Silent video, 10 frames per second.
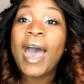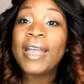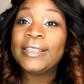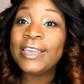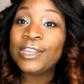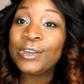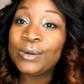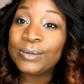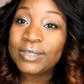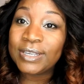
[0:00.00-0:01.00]
I did
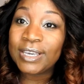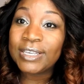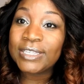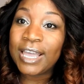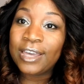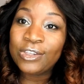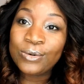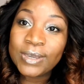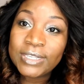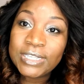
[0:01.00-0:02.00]
use this, as you
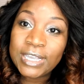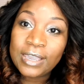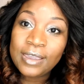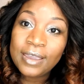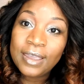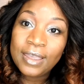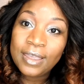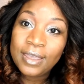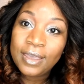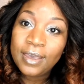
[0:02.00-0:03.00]
can see.
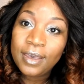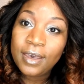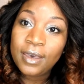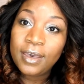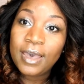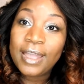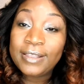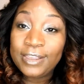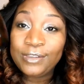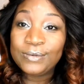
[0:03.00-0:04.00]
I
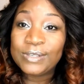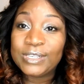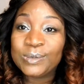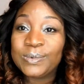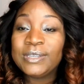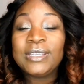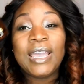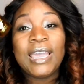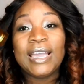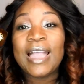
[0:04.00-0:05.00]
did use this one,
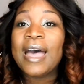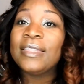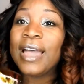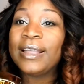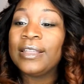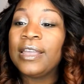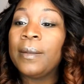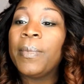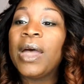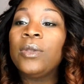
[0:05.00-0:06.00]
and I liked
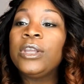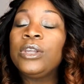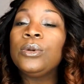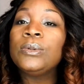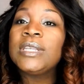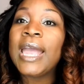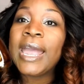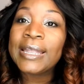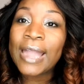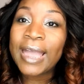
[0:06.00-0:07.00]
it, but I only used it
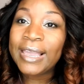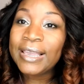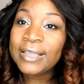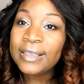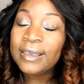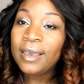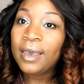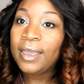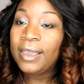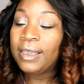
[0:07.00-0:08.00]
at night,
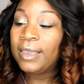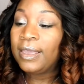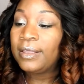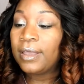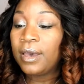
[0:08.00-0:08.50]
and